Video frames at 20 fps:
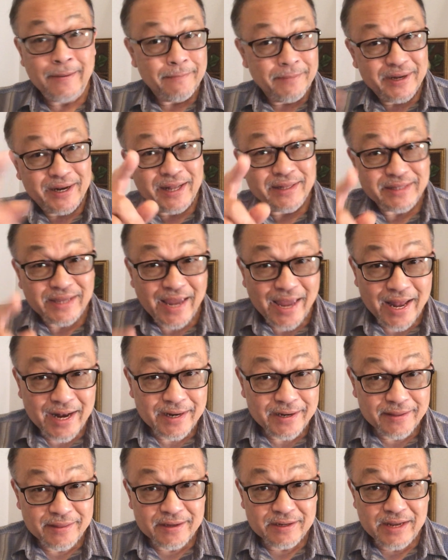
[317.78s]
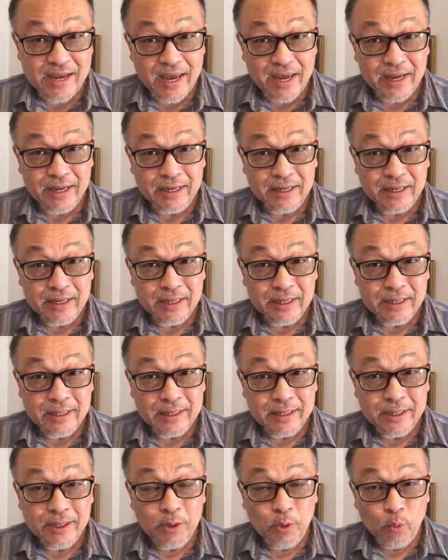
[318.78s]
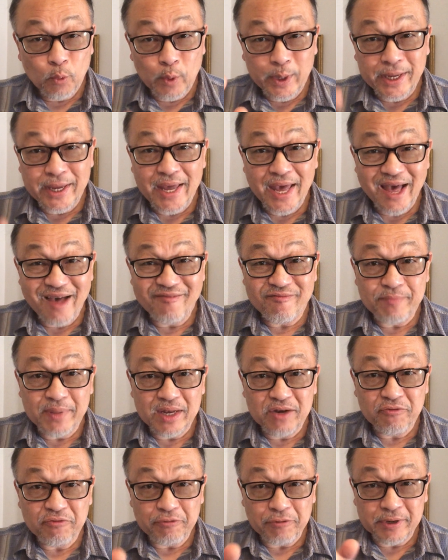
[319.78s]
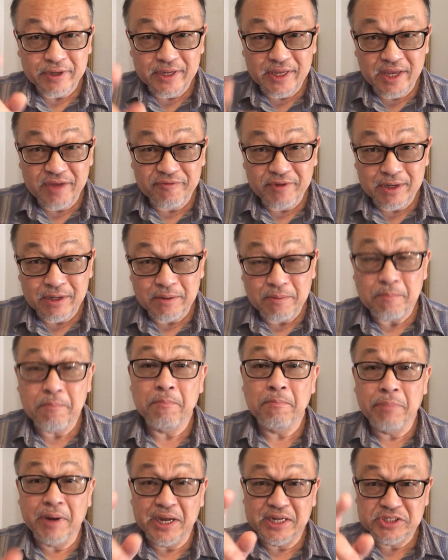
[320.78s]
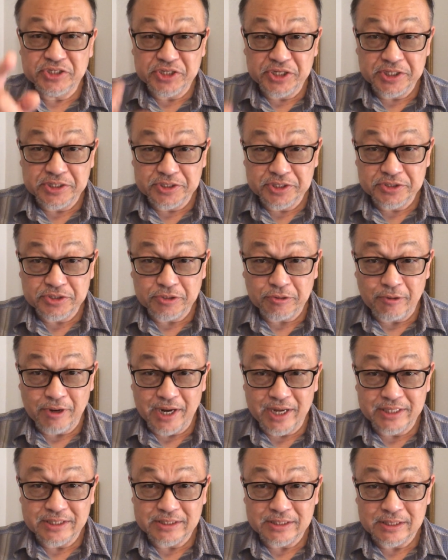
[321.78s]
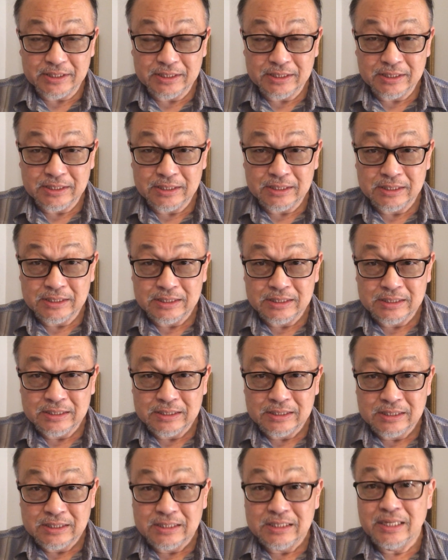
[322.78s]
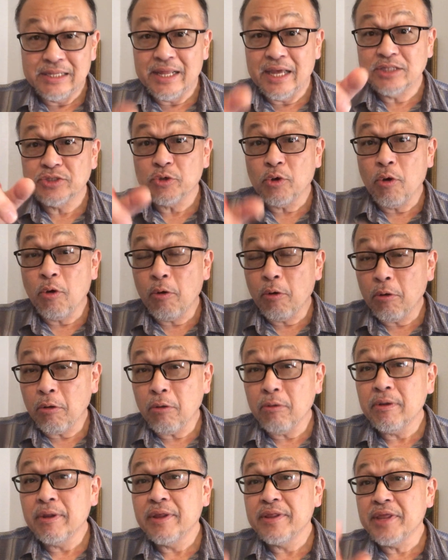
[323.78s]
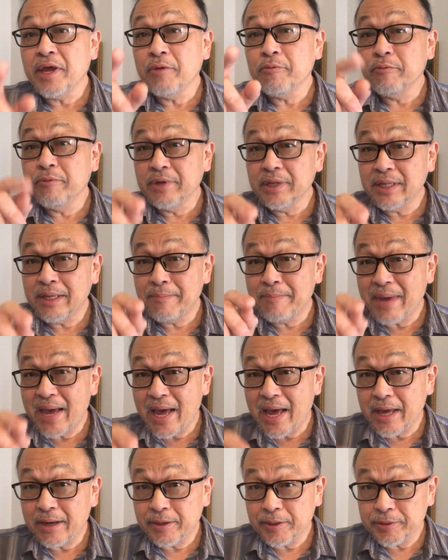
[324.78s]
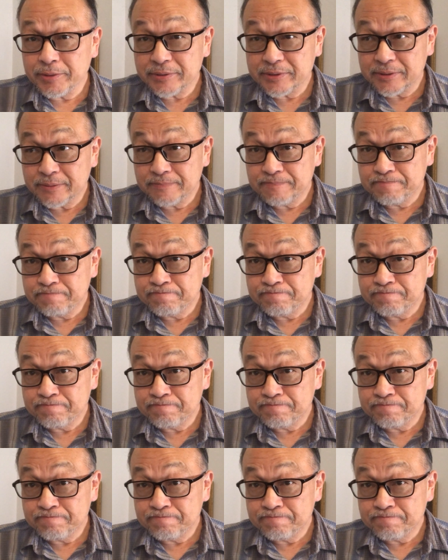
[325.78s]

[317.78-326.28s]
But at the end of the day, we have been forgiven by Jesus Christ. And that's all that really matters.